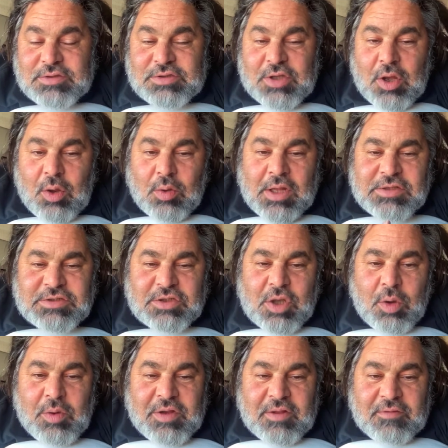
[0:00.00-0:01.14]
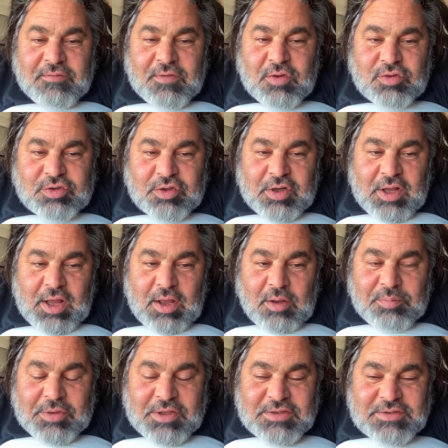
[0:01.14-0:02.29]
So let's go into the future now,
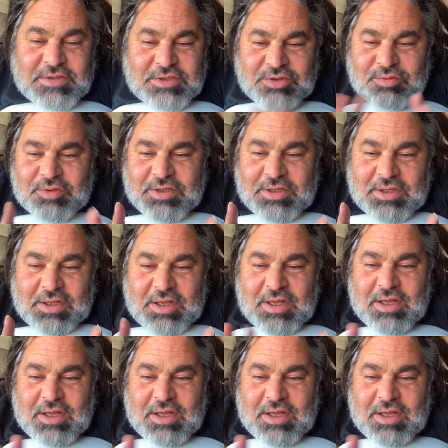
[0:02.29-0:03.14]
because history